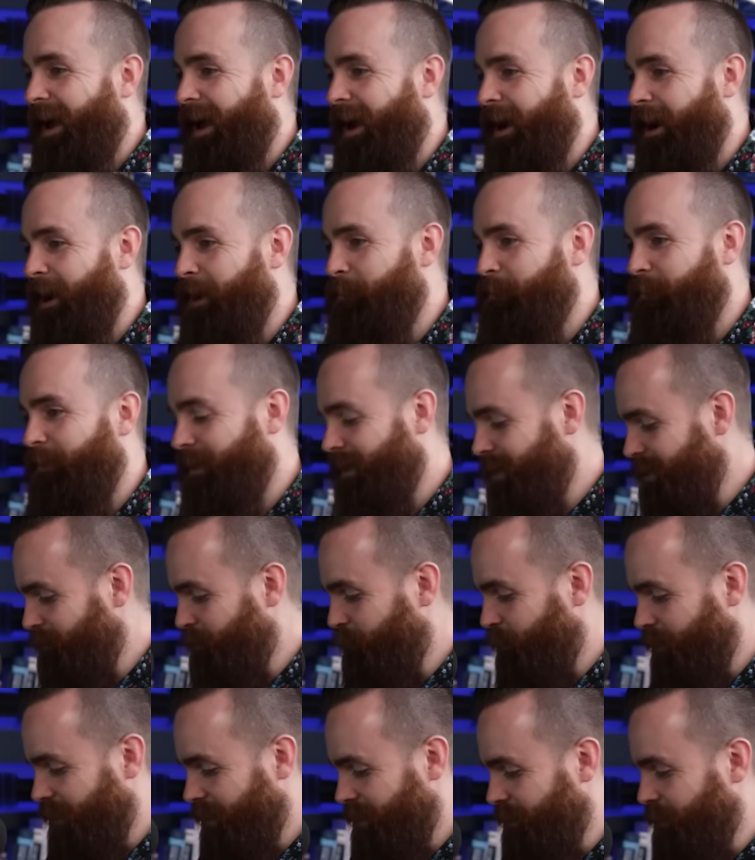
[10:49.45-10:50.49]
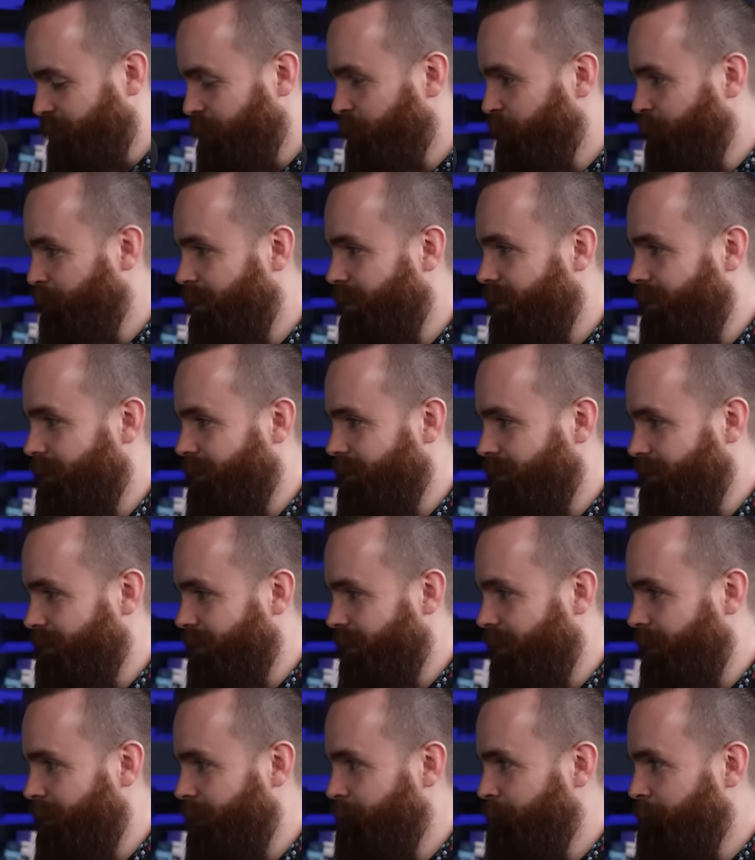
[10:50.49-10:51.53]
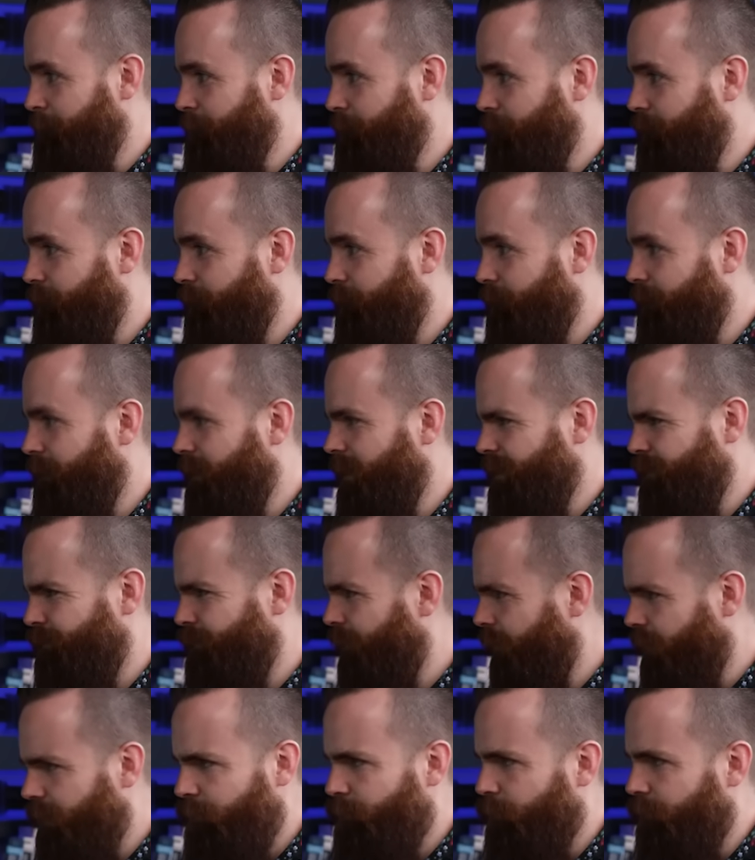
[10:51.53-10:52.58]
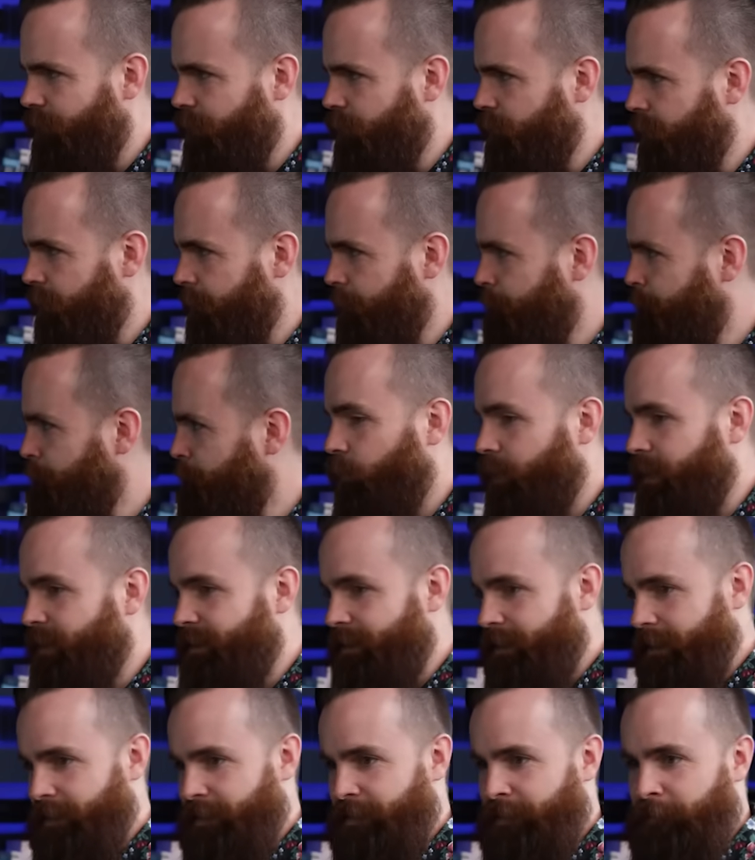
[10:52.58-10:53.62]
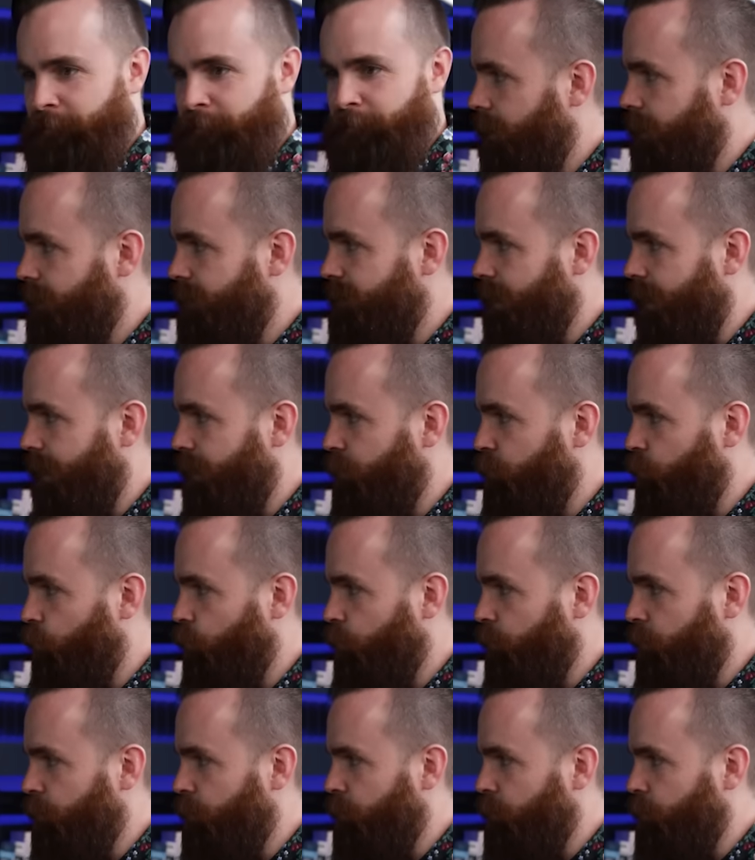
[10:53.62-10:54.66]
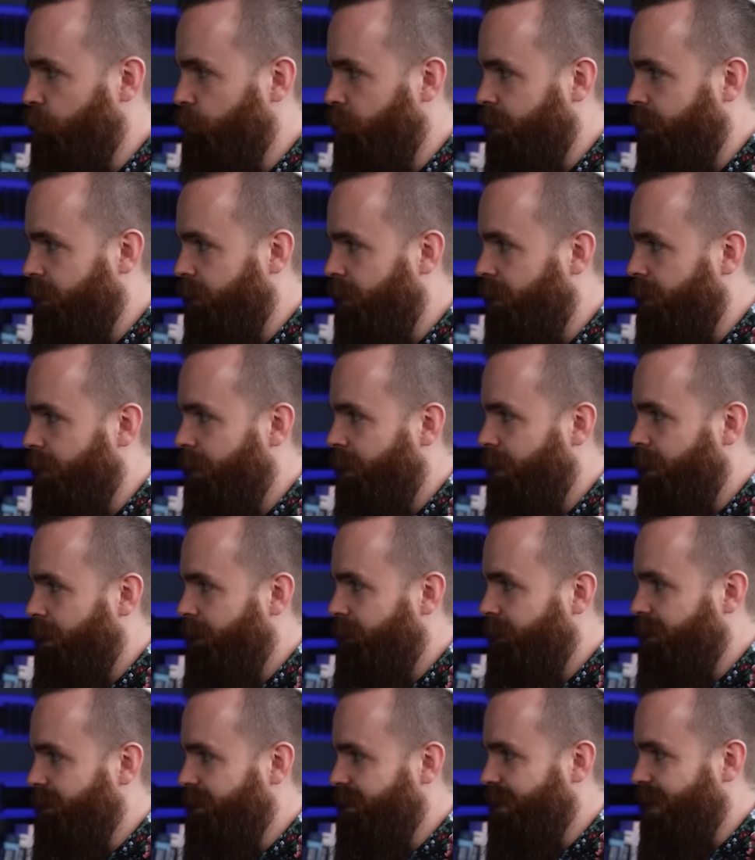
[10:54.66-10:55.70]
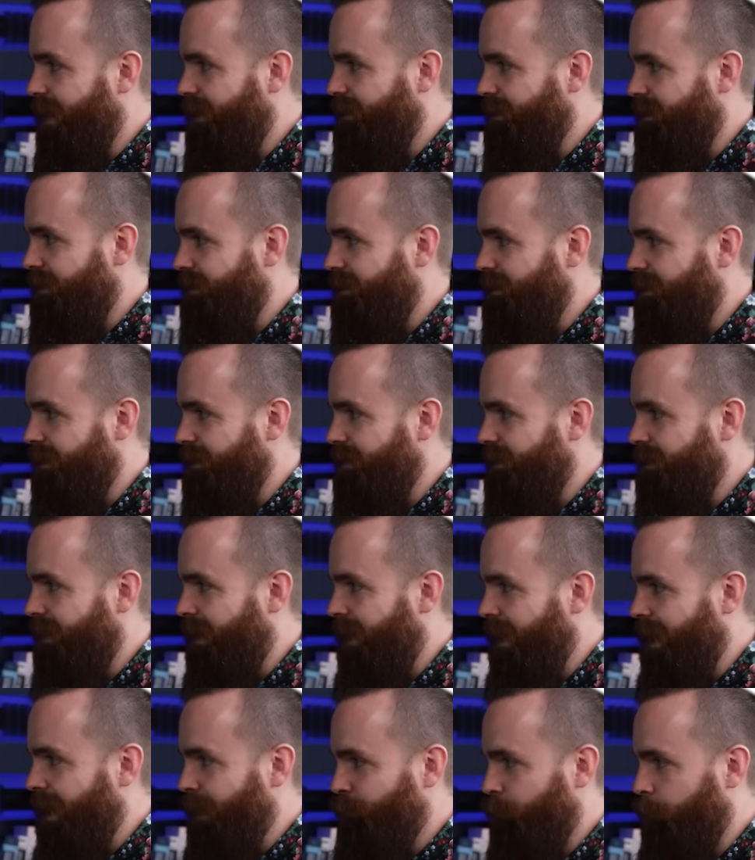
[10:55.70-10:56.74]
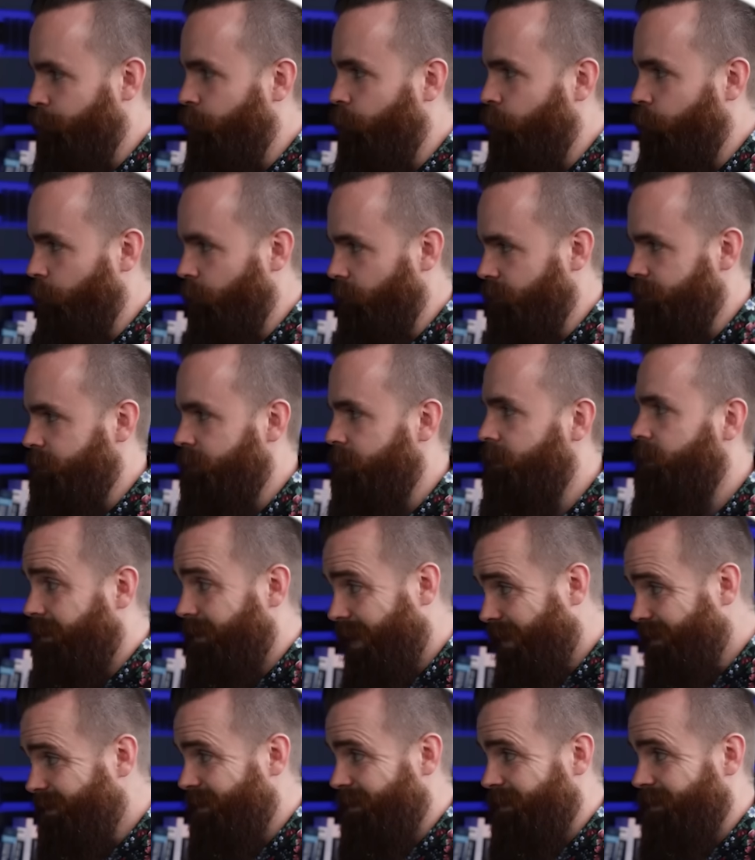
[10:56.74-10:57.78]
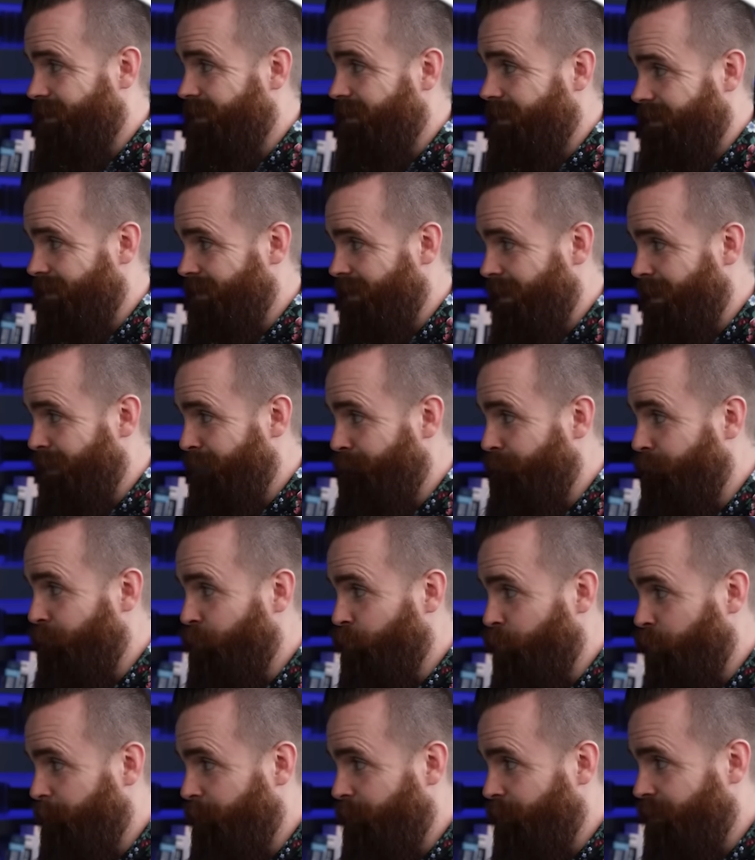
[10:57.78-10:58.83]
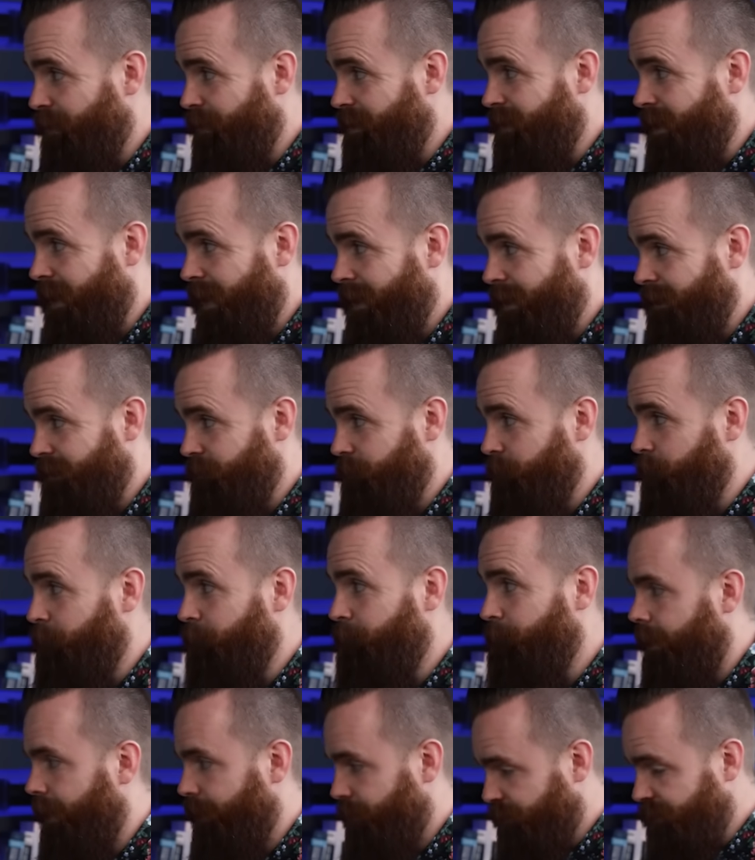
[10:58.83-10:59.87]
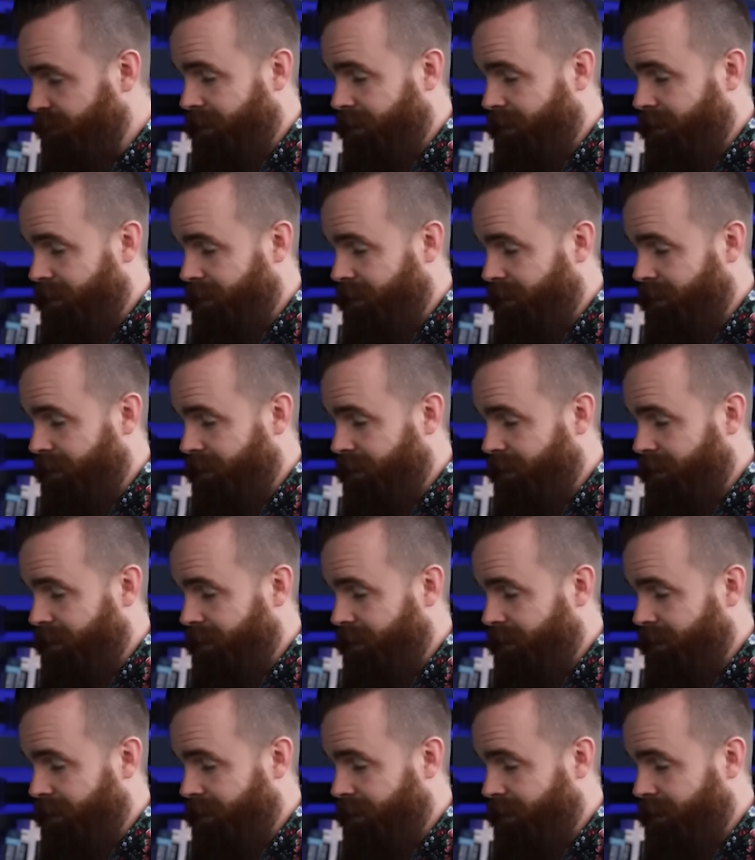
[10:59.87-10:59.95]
Um, this one is cool because uh, it's very revealing. What is this? In title, we're including the Nessus scan report. Nessus is a vulnerability scanning tool. It'll